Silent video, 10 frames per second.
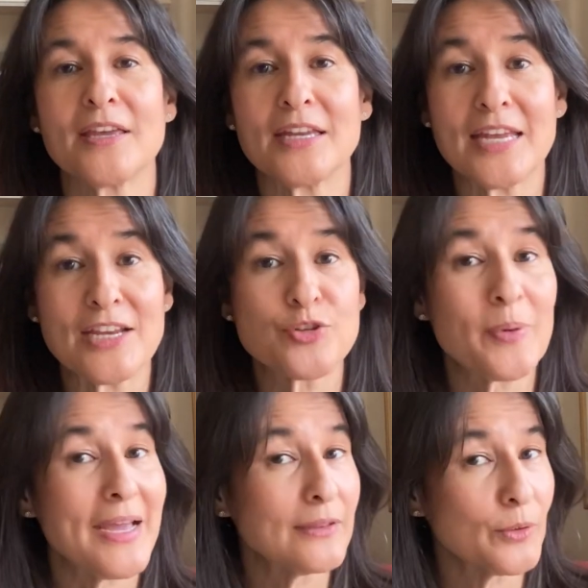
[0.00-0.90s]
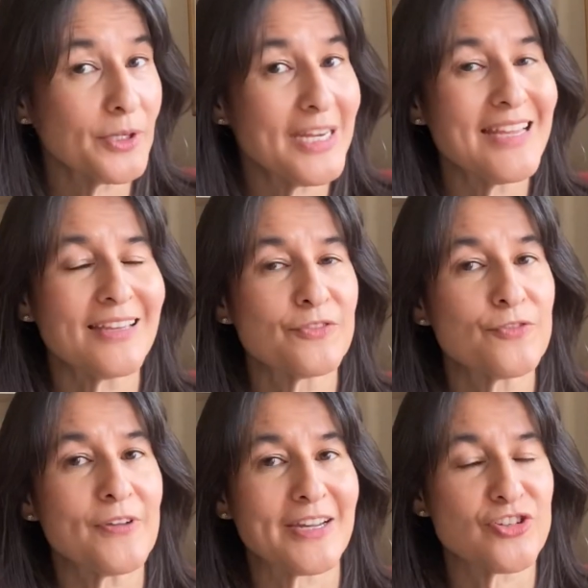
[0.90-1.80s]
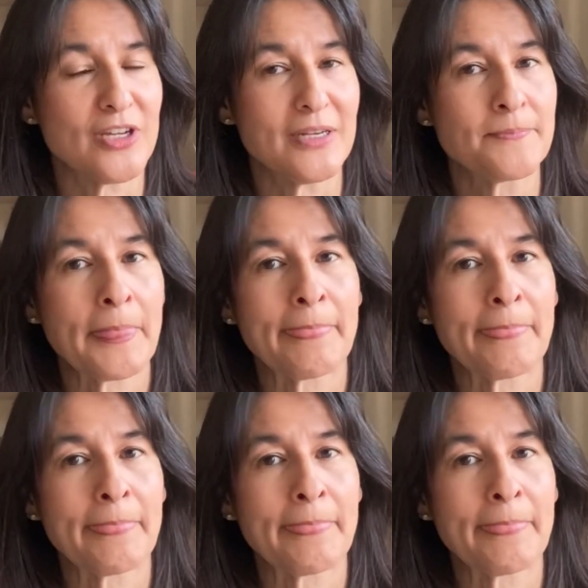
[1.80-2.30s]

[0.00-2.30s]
an H. pylori infection.